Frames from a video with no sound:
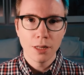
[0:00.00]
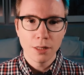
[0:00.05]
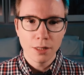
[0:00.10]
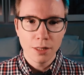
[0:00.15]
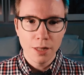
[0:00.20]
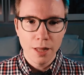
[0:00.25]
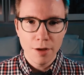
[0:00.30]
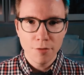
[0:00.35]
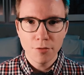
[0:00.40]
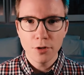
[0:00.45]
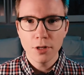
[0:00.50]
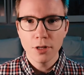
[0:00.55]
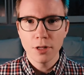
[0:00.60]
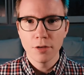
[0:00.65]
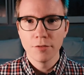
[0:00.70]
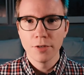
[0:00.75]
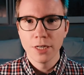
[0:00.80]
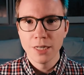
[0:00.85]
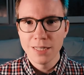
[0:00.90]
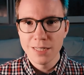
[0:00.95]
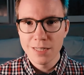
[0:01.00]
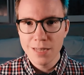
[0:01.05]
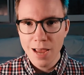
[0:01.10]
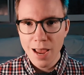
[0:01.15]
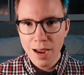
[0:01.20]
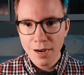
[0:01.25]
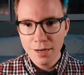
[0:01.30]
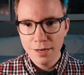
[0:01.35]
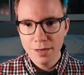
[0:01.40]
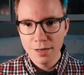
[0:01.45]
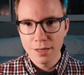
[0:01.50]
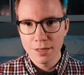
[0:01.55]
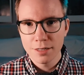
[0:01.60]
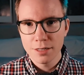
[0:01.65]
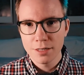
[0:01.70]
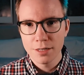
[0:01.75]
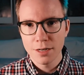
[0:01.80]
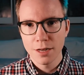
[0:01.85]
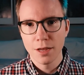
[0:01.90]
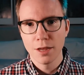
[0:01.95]
level of
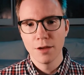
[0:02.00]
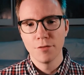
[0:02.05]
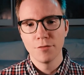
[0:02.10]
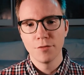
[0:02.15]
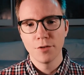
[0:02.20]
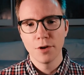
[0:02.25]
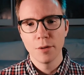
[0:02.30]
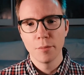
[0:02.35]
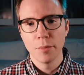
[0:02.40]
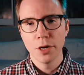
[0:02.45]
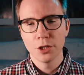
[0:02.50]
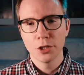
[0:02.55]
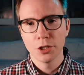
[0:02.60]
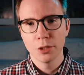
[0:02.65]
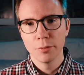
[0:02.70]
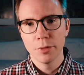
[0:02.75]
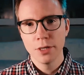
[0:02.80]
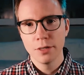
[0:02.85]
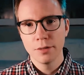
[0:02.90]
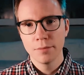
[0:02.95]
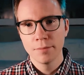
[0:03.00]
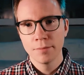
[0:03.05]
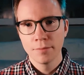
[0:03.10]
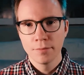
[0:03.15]
exactness of a measurement.